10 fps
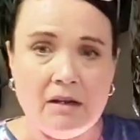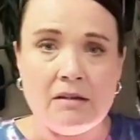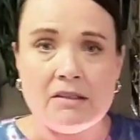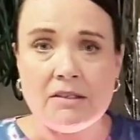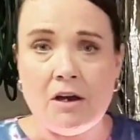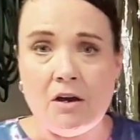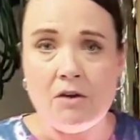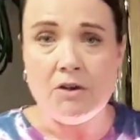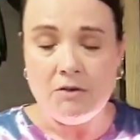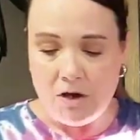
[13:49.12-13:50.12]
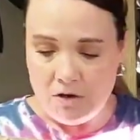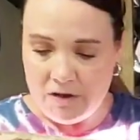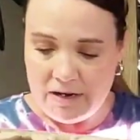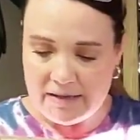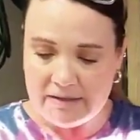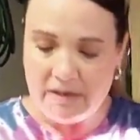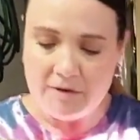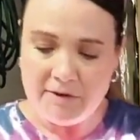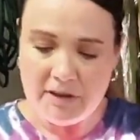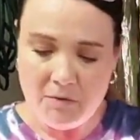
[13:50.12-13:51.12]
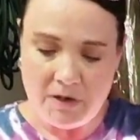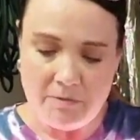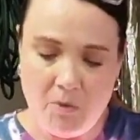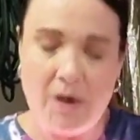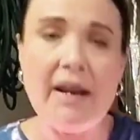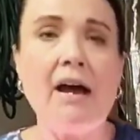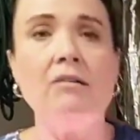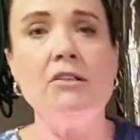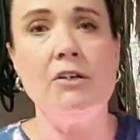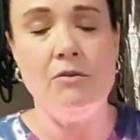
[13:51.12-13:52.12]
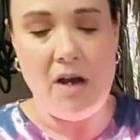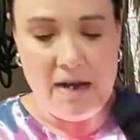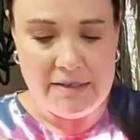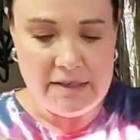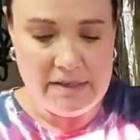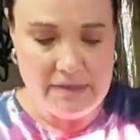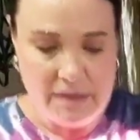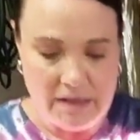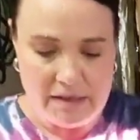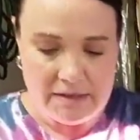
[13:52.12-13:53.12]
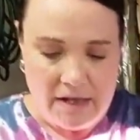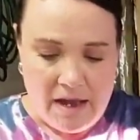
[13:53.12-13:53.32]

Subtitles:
So, you know, the next thing I really want to point out to you guys is this,